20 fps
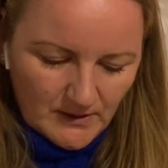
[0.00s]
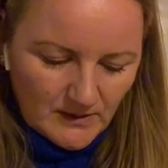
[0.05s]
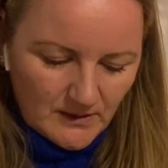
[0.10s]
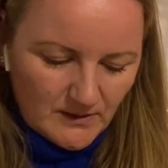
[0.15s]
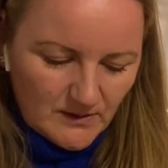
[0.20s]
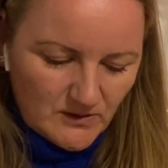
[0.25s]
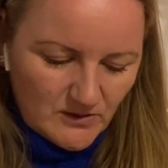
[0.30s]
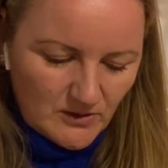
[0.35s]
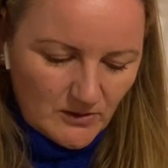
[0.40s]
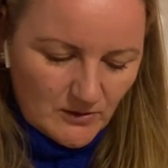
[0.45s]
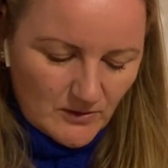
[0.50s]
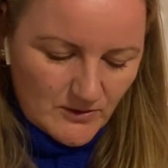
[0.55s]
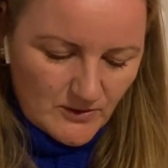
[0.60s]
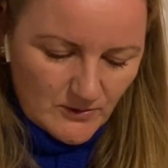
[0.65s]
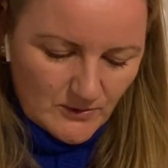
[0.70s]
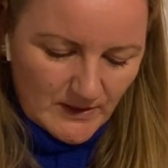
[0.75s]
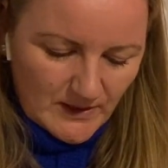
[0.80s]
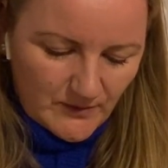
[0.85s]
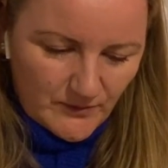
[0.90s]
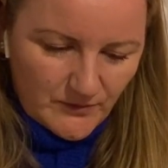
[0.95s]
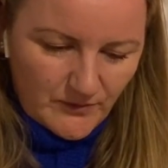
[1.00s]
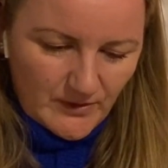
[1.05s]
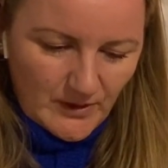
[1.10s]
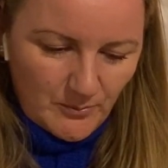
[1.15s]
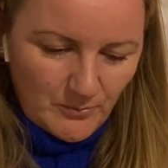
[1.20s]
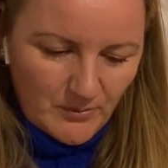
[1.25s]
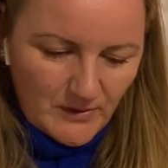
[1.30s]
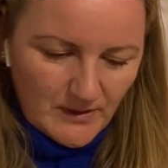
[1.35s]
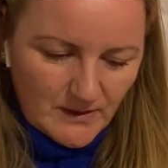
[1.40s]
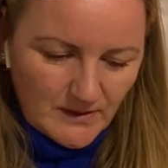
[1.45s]
She also had
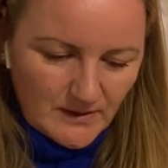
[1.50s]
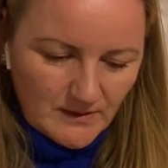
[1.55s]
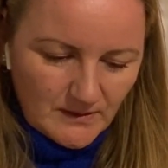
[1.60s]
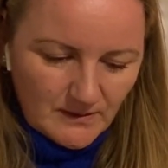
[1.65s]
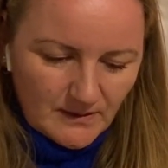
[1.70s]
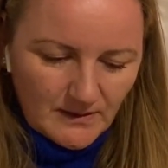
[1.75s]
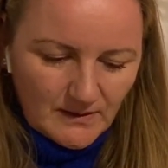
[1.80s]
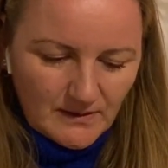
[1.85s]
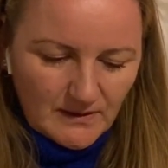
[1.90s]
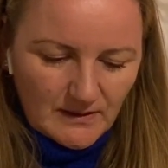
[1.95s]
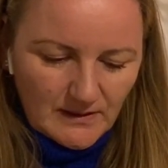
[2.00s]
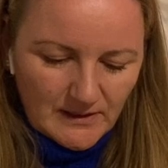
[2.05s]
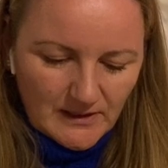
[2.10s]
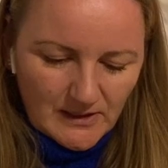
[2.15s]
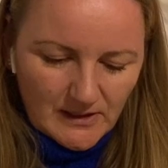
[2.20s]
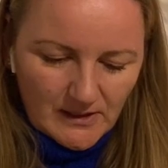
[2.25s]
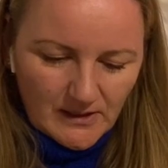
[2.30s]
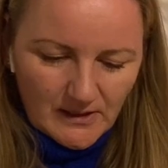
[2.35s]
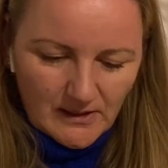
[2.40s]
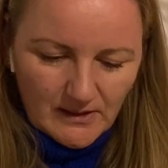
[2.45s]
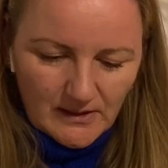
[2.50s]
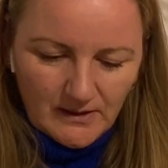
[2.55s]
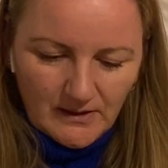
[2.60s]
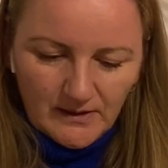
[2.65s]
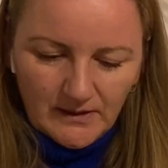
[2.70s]
fabric and a little